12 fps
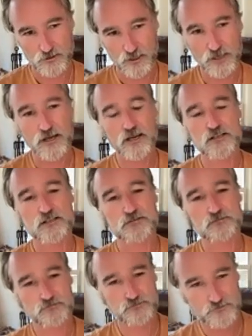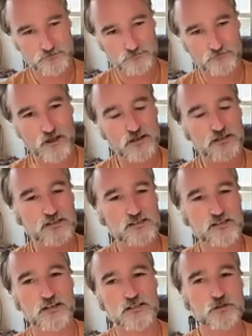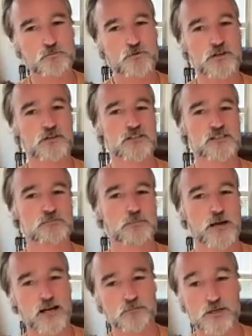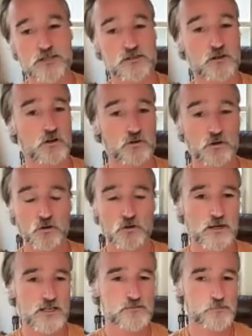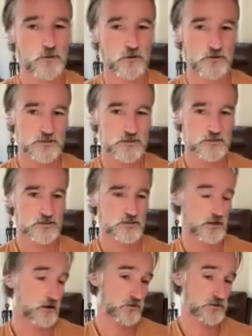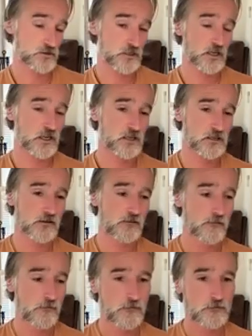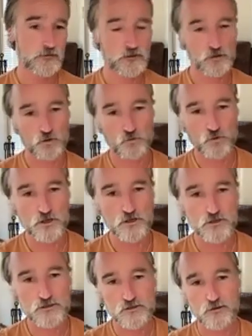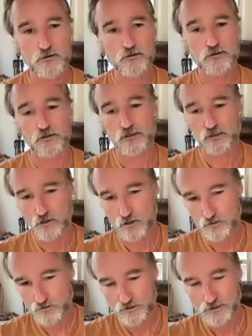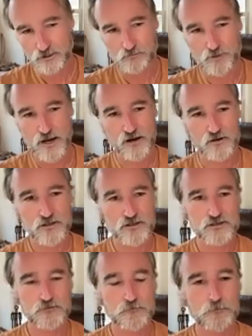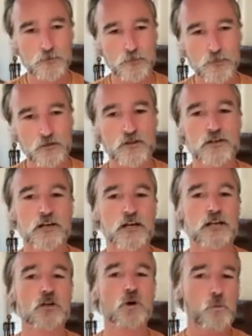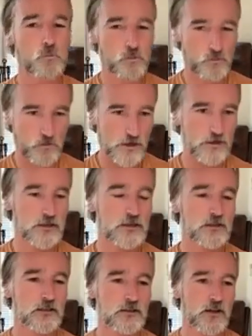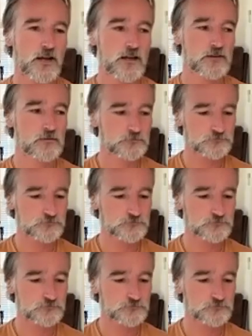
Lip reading: And I then decided to bring this back based on all my experience since I was a kid in the woods, later on training in Paris. Then I incorporated in that